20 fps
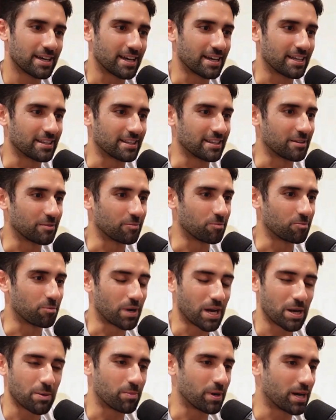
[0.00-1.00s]
And
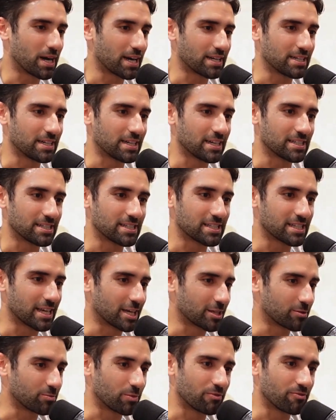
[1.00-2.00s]
my body has
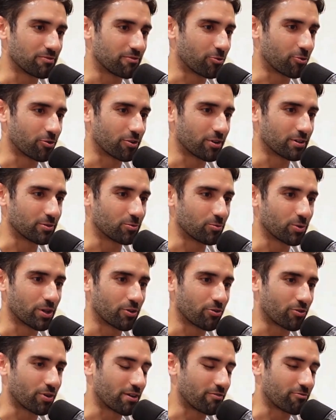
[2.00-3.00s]
thanked me for it,
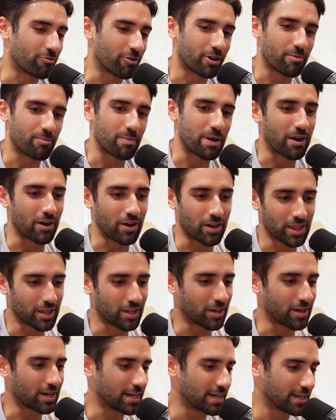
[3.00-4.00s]
whether I run a
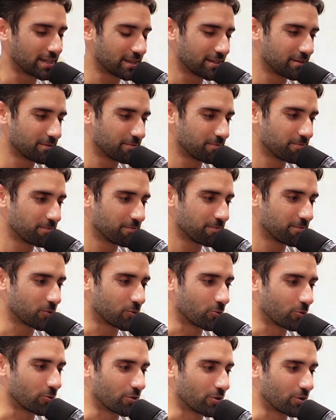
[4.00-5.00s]
marathon and hit them
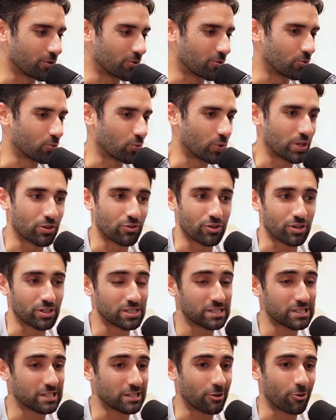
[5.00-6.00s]
or whether
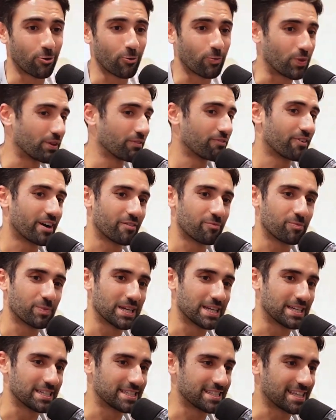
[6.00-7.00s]
it's the only 5
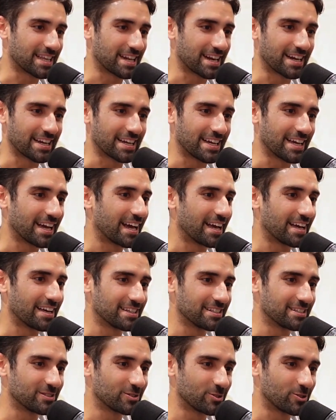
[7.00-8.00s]
minutes that I
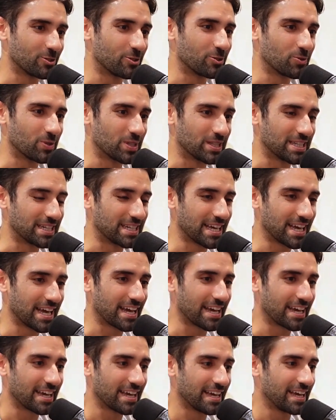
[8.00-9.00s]
get to do in the
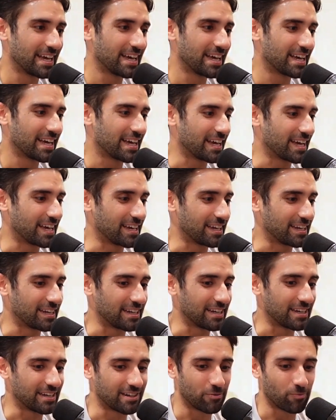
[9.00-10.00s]
day.
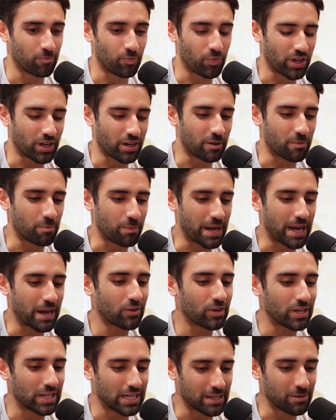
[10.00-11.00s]
And the
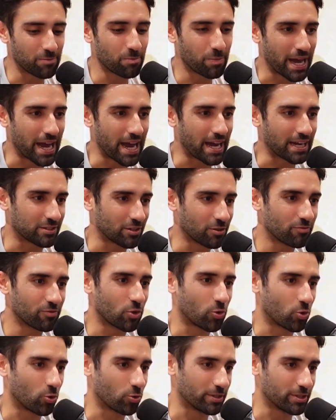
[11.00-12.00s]
compounding impact of
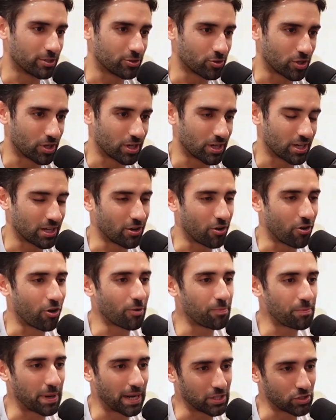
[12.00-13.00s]
the Holy Trinity
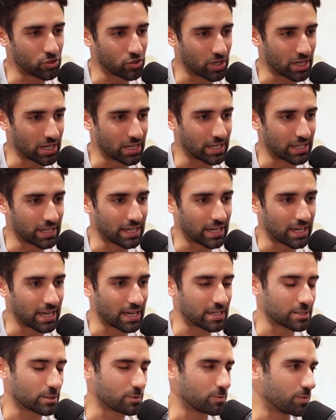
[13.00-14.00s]
on my training
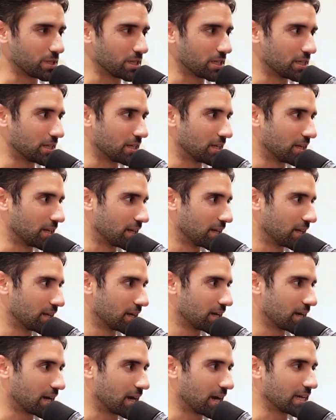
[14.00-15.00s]
has been,
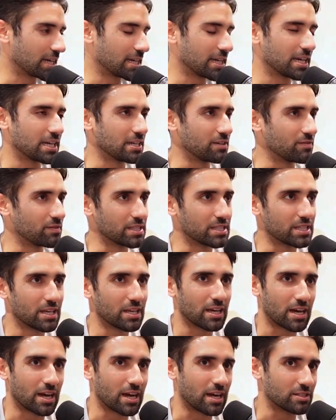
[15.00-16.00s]
I can't even tell
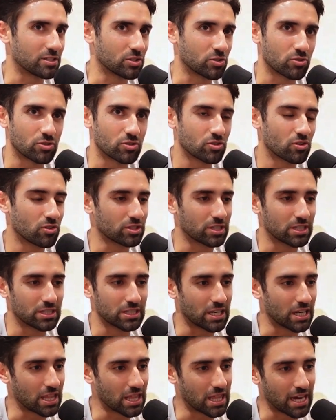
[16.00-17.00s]
you. As a result, I
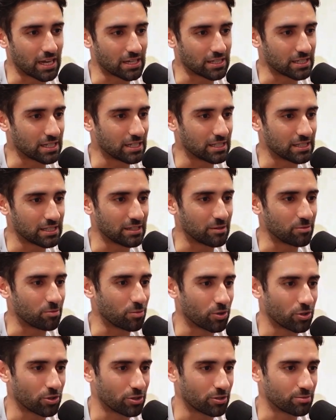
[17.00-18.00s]
did 1,018
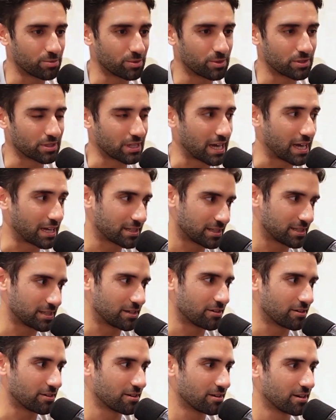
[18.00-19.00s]
pull-ups last
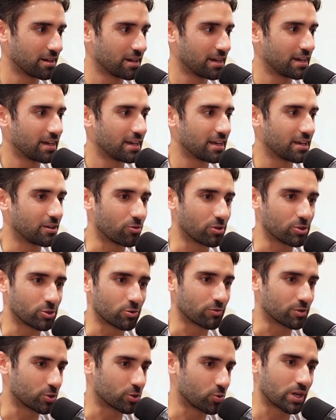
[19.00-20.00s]
year and raised
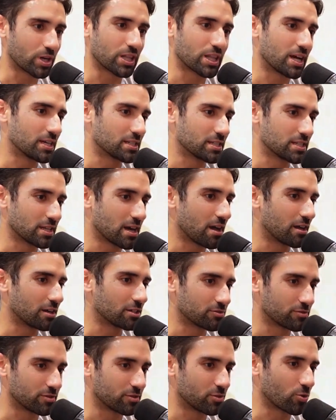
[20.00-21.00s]
over
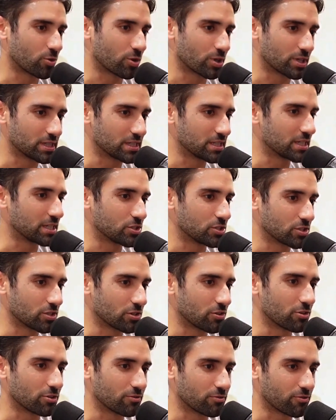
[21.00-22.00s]
$20,000 for an organization
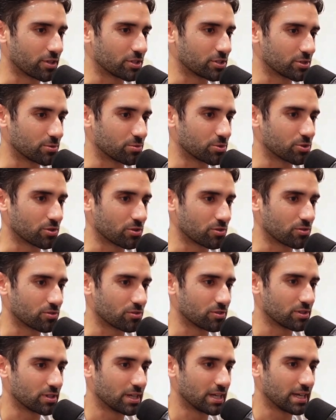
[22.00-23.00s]
called the Friendship Circle.